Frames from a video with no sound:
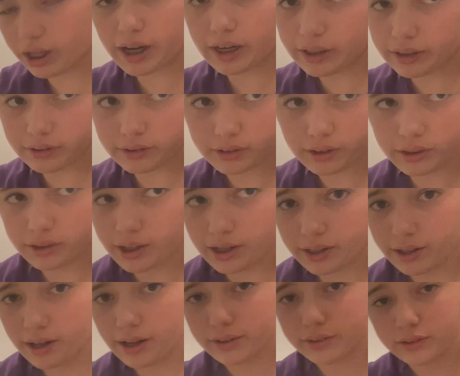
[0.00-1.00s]
Is the
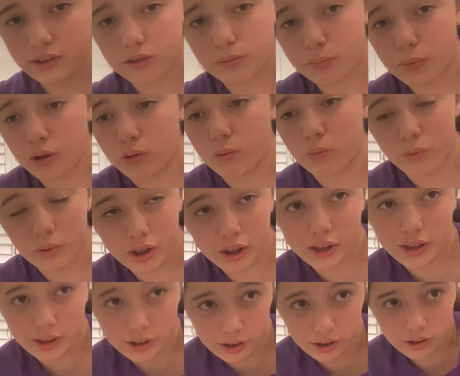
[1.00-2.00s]
thing, guys. This book will
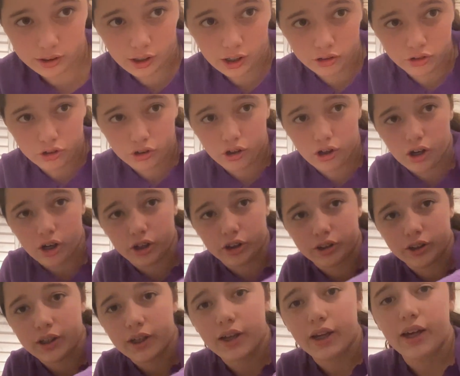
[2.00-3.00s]
indeed touch your
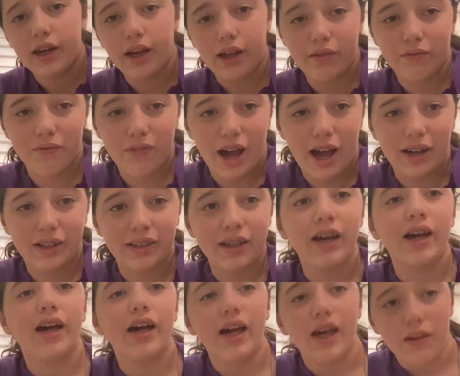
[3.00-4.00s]
heart. In fact,
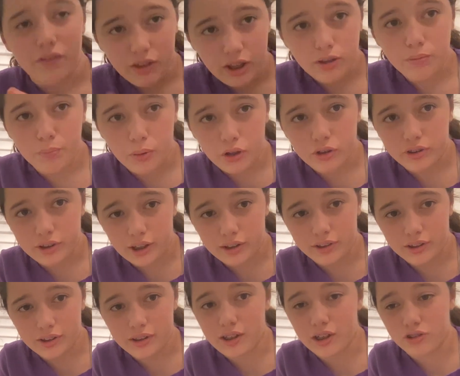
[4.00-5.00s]
if this book
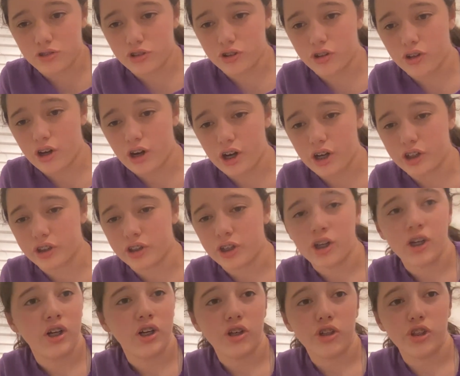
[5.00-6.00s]
doesn't touch your heart,
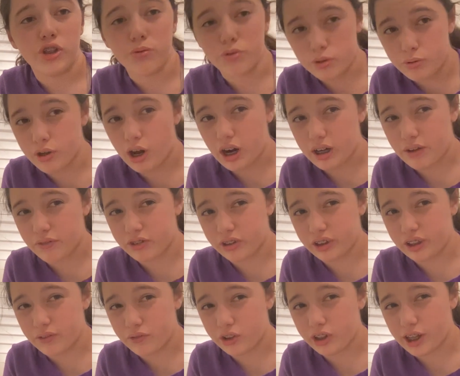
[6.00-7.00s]
you do not have to
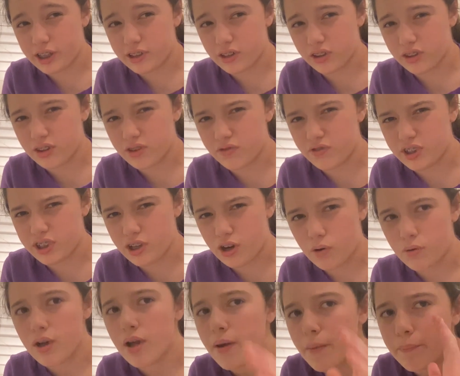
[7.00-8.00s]
leave a like on this video.
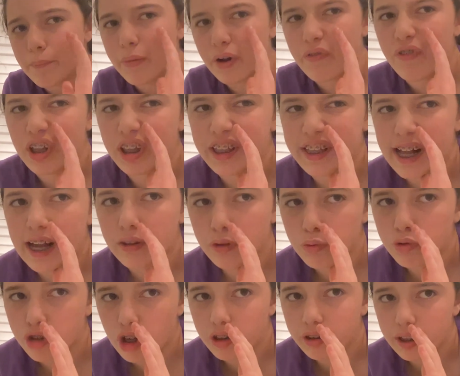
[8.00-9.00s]
But really, guys, you
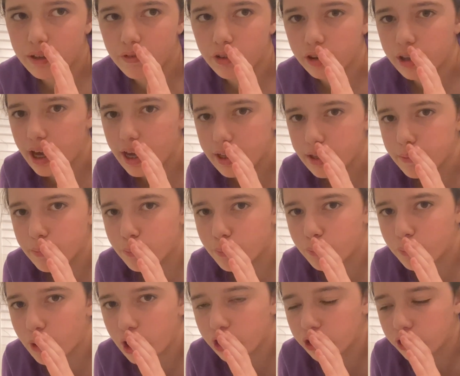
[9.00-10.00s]
should leave a like
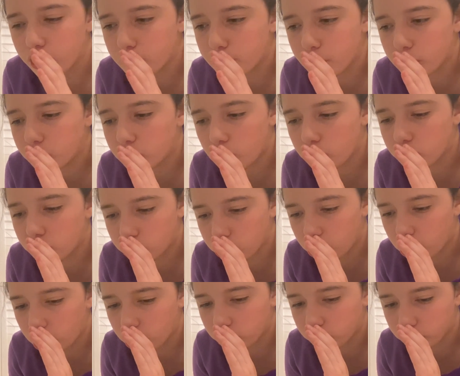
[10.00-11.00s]
whether this book touches your
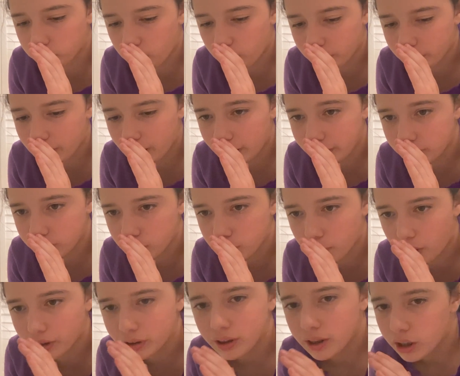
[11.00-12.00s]
heart or not, guys.
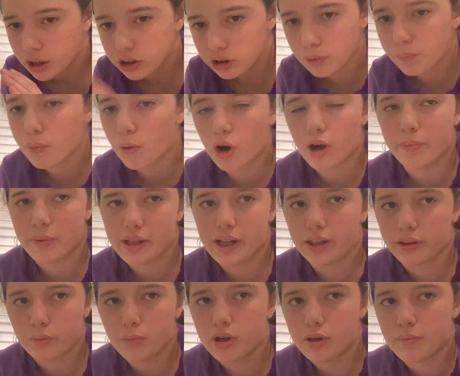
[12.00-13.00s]
Come on, support me,
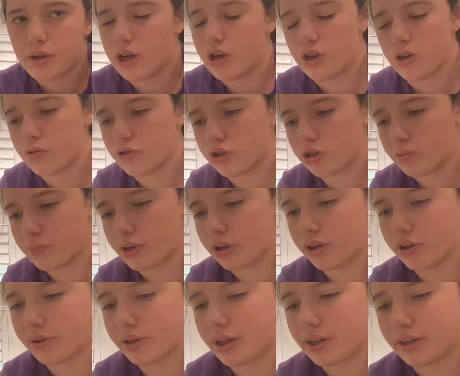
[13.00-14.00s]
guys. I want to be a
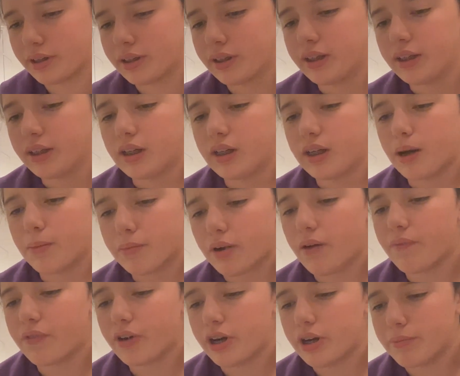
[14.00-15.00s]
YouTuber, and I'm
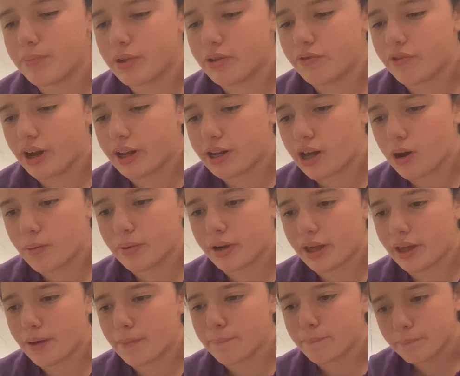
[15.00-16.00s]
not very big right now, but
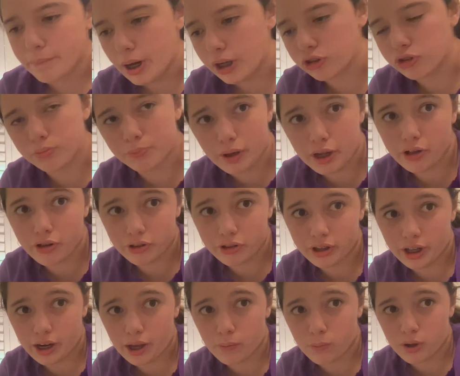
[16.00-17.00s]
I am much bigger
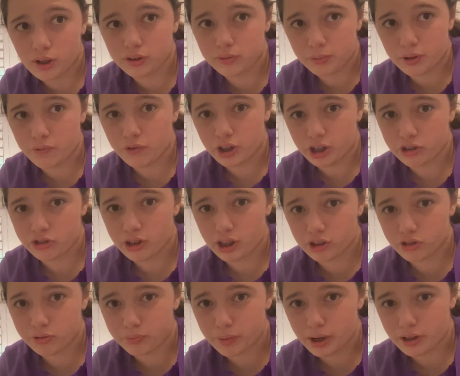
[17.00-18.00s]
than I was before I
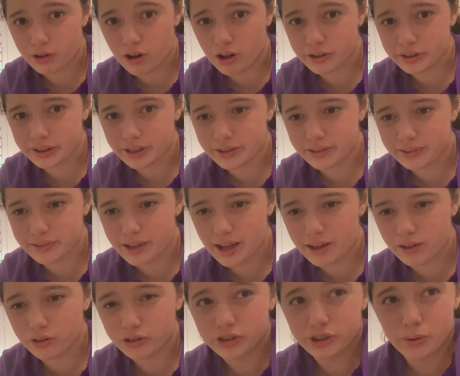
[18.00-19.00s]
changed my content
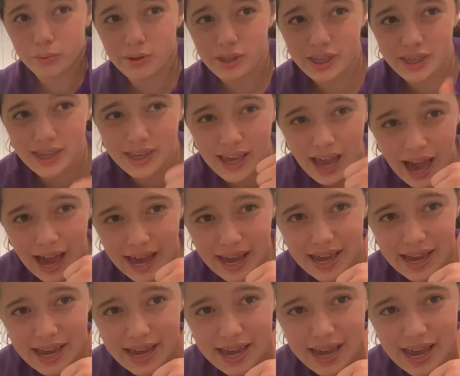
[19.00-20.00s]
style. So,
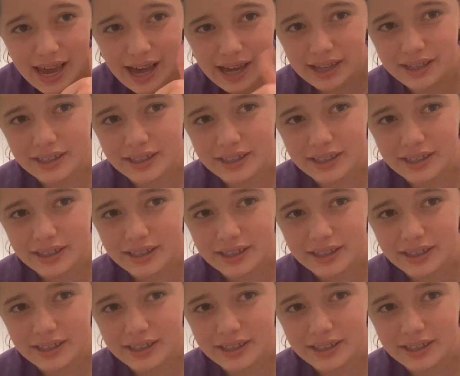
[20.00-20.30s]
yay!